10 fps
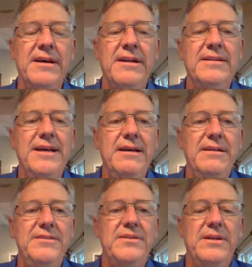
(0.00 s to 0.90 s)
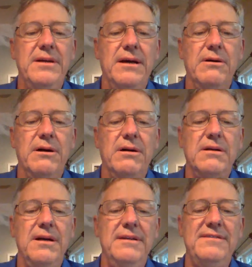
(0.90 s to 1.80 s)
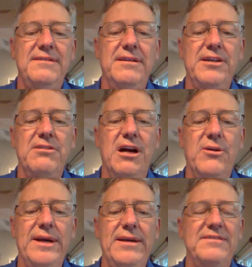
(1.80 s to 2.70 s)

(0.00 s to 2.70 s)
Their talons are constantly growing.